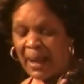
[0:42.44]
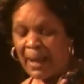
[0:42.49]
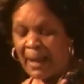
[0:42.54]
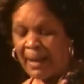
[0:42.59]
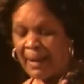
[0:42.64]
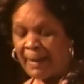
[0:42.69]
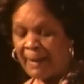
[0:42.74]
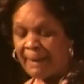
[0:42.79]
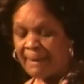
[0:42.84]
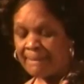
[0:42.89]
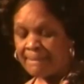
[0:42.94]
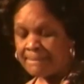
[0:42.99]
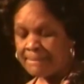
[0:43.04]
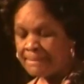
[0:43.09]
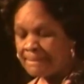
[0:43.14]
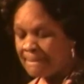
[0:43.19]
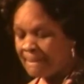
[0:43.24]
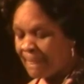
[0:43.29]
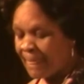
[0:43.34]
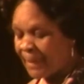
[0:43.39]

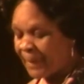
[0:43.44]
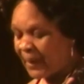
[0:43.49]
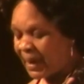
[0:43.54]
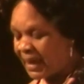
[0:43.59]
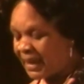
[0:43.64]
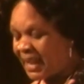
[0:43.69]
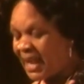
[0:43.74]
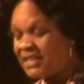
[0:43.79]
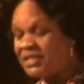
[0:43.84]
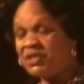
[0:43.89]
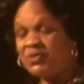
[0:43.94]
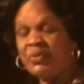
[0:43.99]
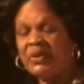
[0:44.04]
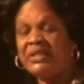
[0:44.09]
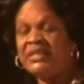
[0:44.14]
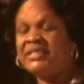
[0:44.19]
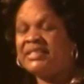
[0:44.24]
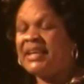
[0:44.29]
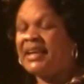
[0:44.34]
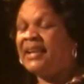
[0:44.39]
and I just
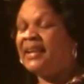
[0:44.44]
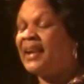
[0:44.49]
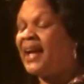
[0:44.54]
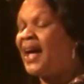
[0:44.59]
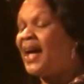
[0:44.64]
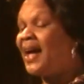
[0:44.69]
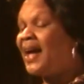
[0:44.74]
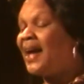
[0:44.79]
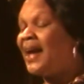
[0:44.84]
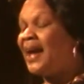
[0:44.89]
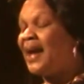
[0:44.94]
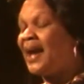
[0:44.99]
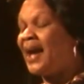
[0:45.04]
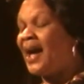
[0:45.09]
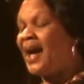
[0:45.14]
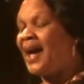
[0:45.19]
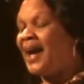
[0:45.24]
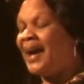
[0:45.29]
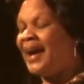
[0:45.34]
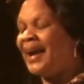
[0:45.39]
want to say
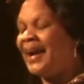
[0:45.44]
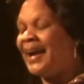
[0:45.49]
that